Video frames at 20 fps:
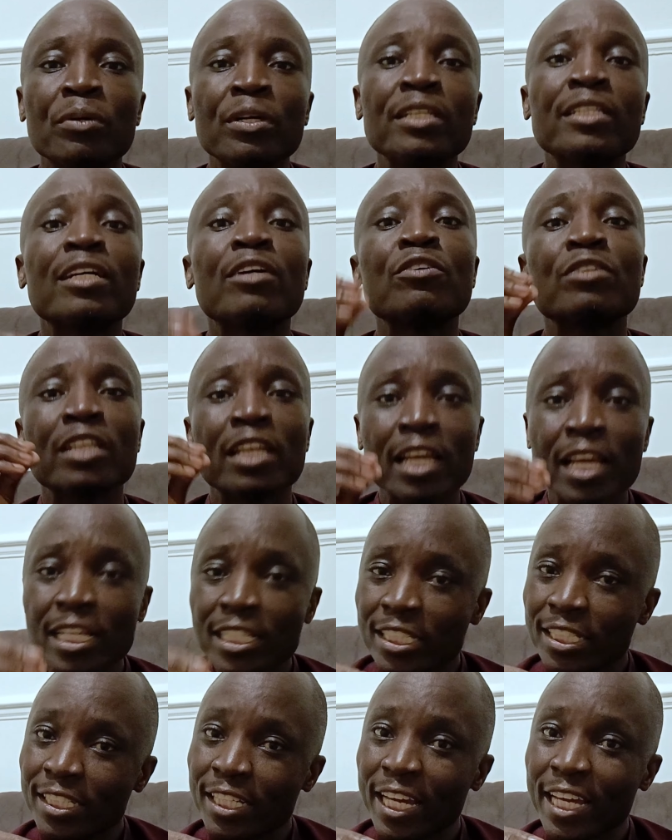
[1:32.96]
point out
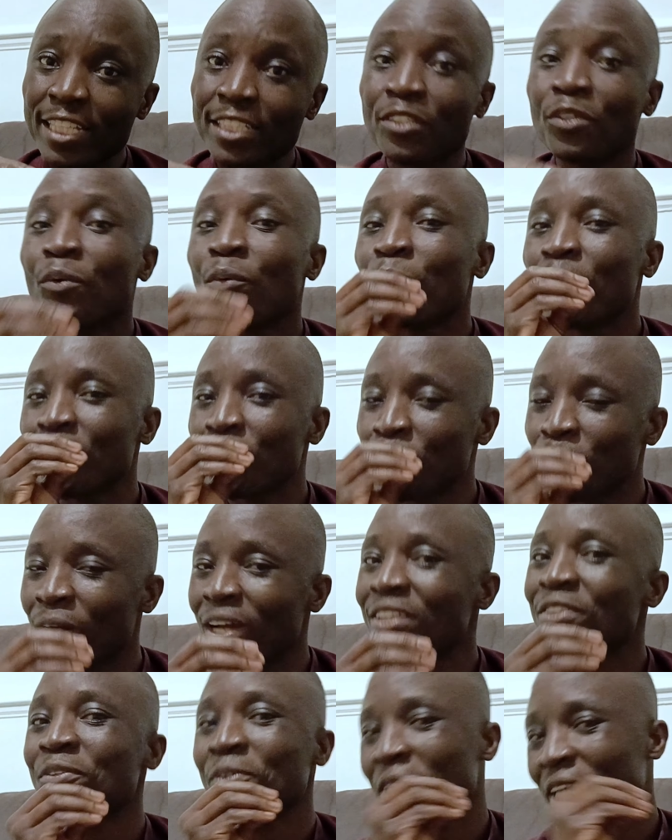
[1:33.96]
each change with
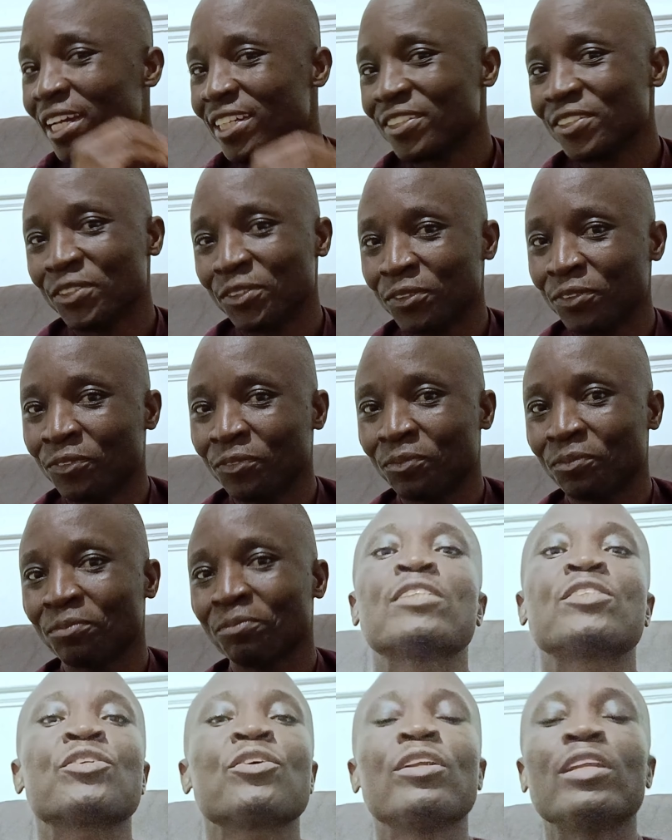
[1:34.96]
what you can do.
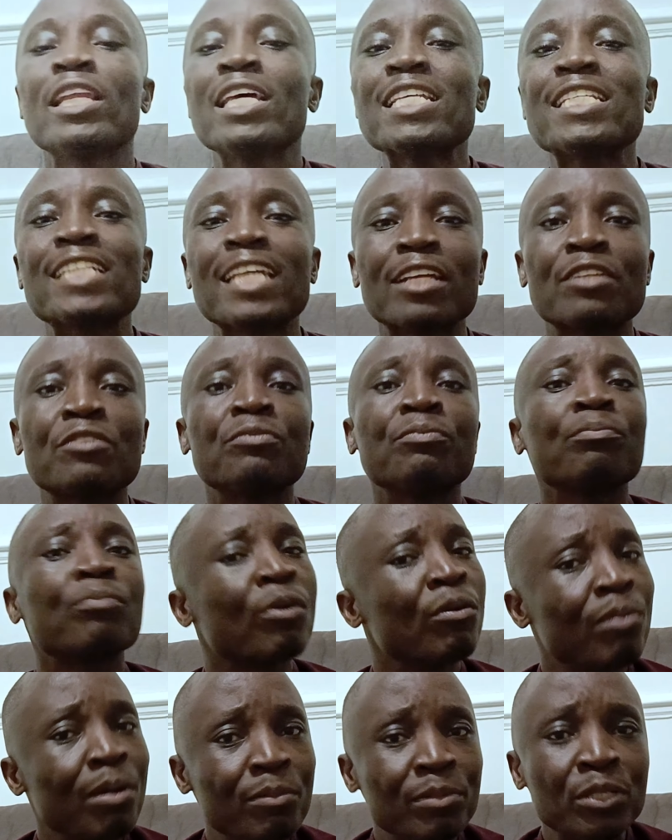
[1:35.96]
So let's start
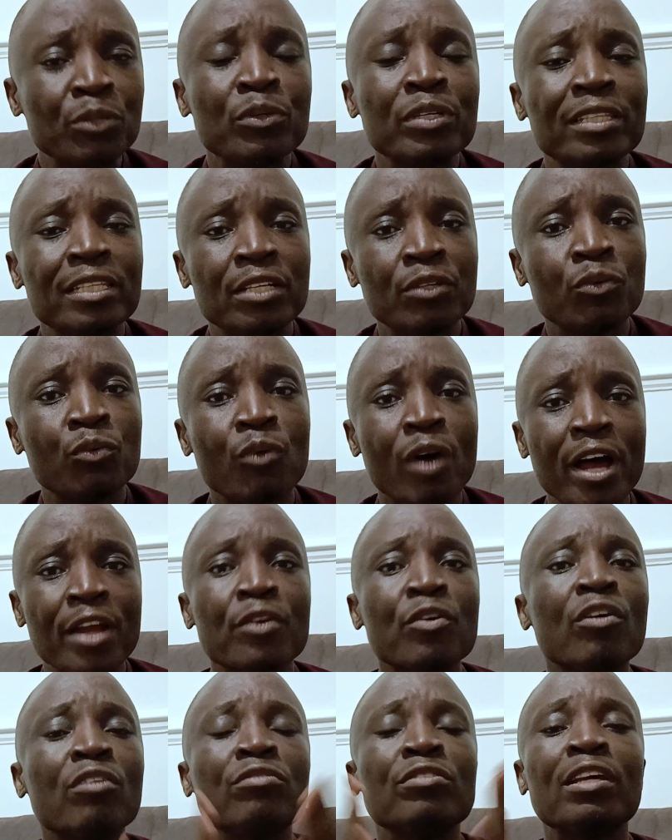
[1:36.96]
probably with the
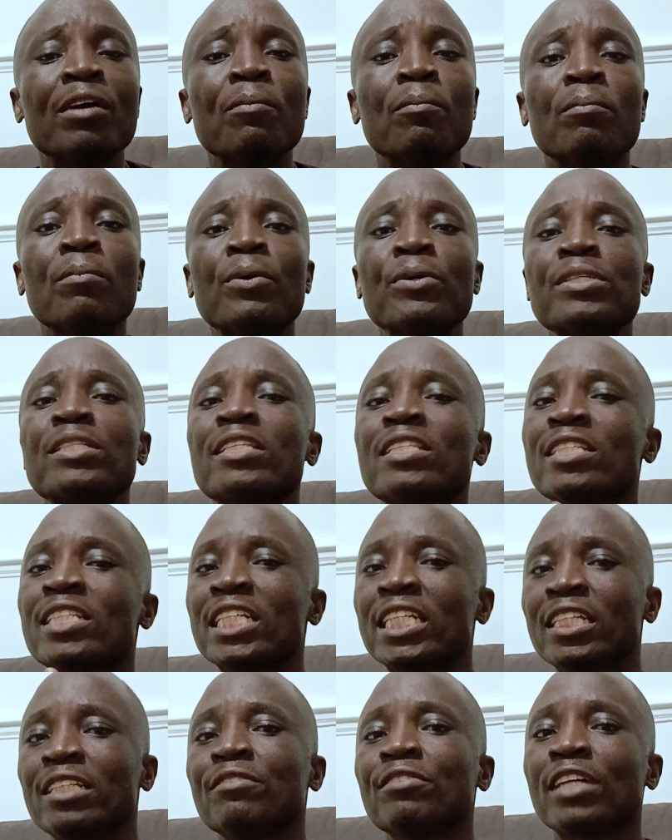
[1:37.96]
one of the most
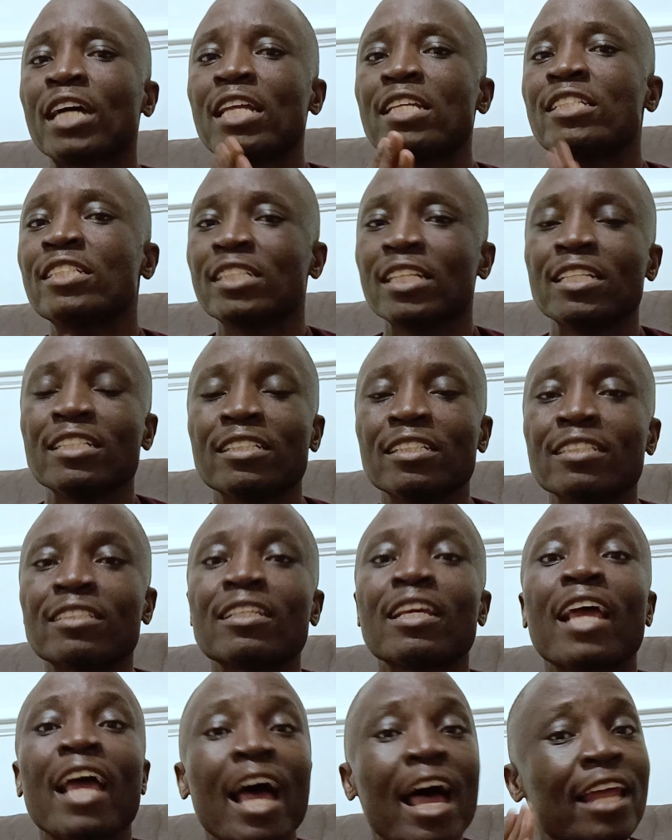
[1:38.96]
significant
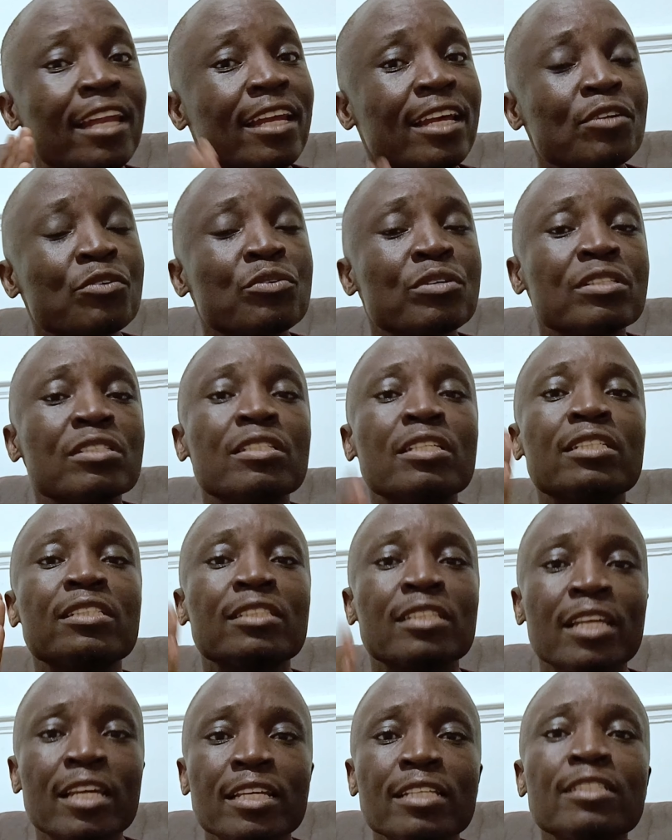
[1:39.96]
changes, and that was the
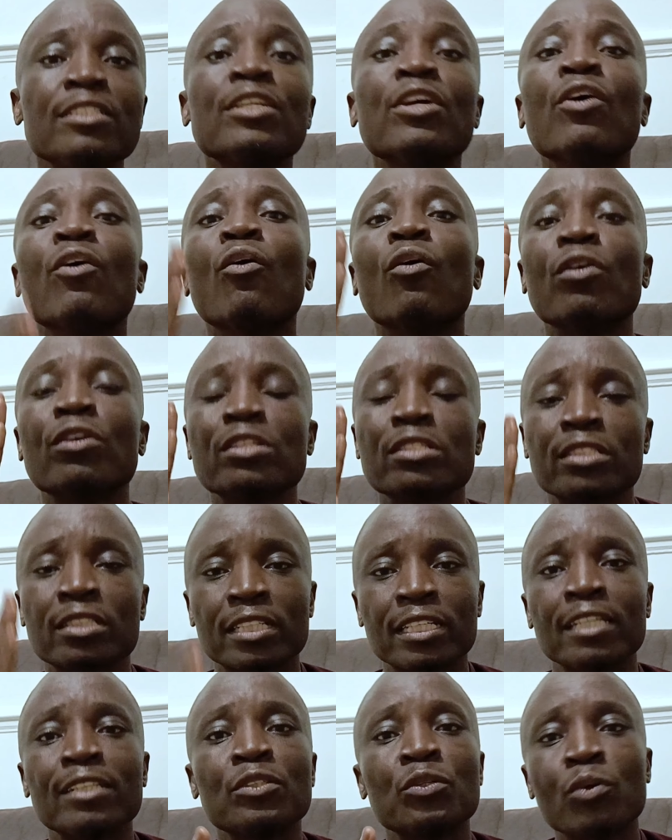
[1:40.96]
change on
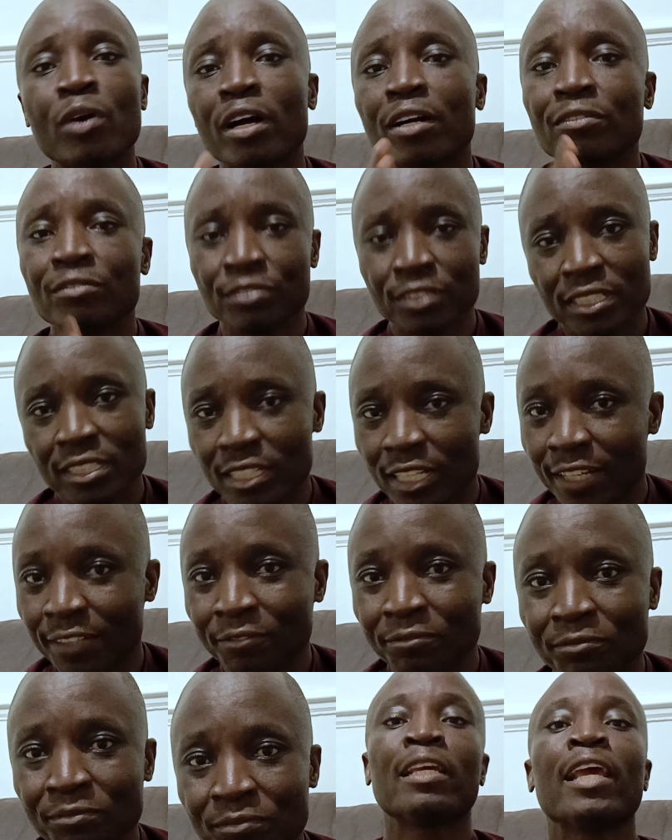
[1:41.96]
skilled work visa.
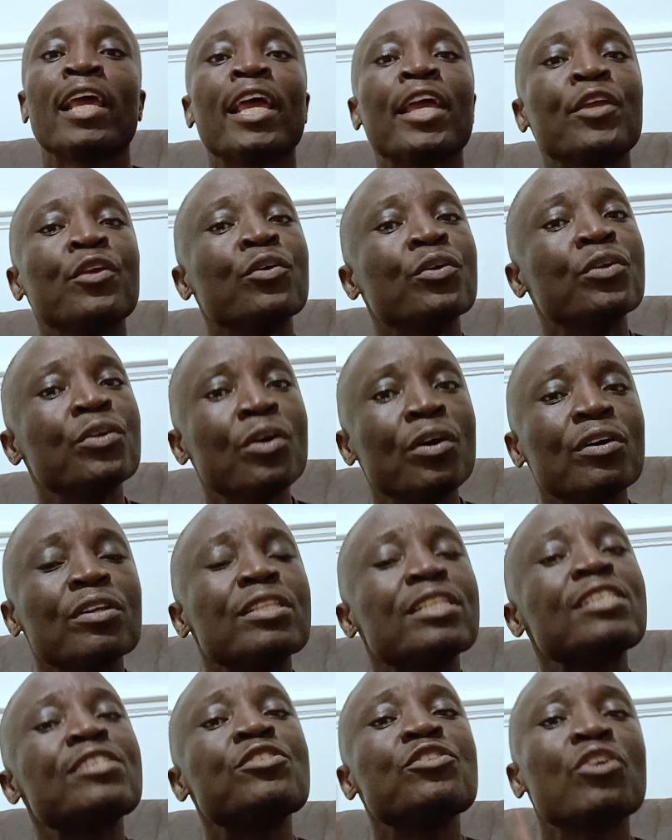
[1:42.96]
You know,
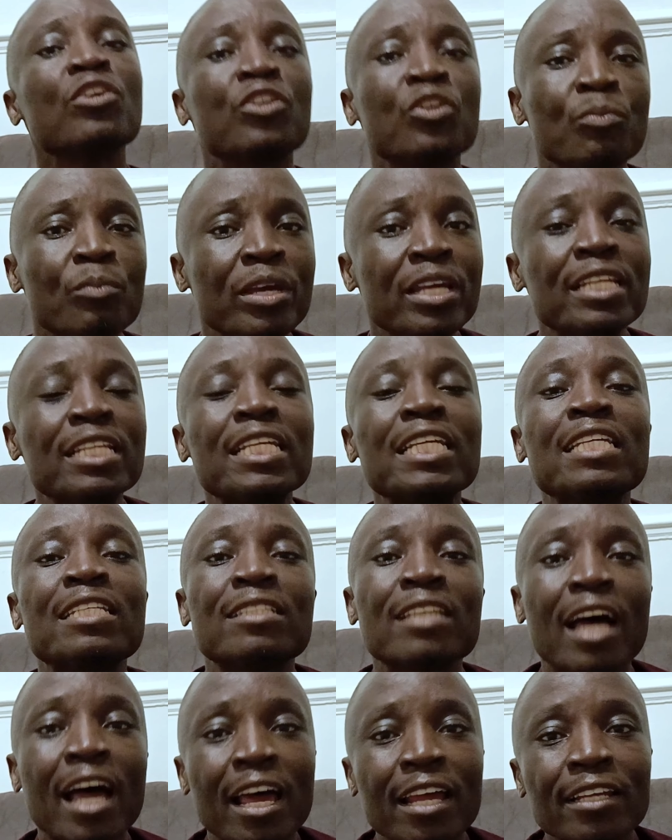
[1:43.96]
this document
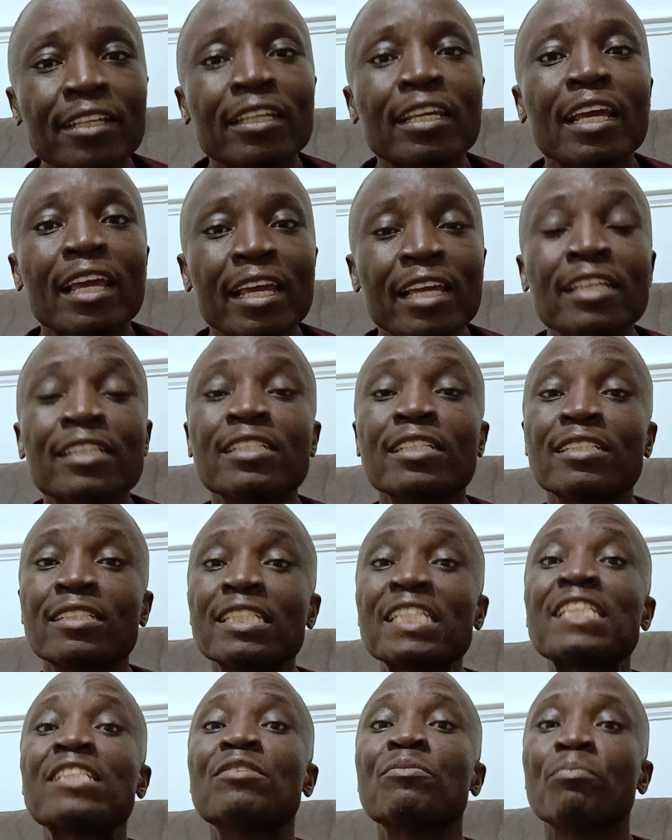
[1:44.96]
is an
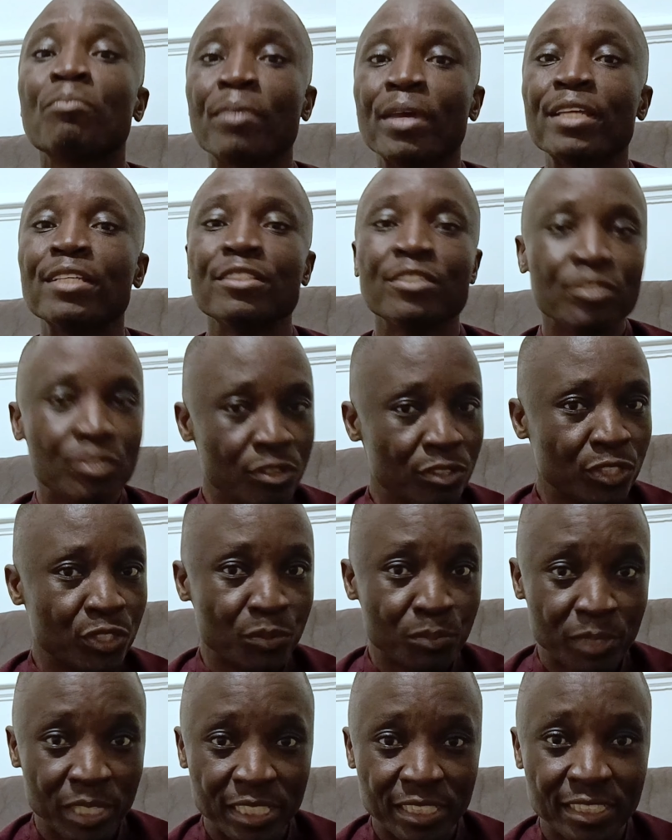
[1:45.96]
86-page
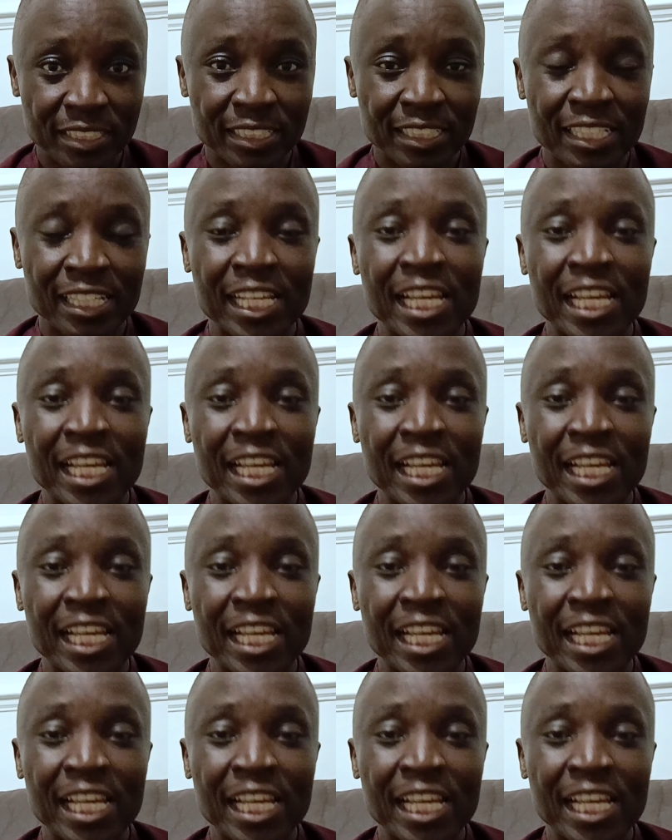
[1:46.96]
document.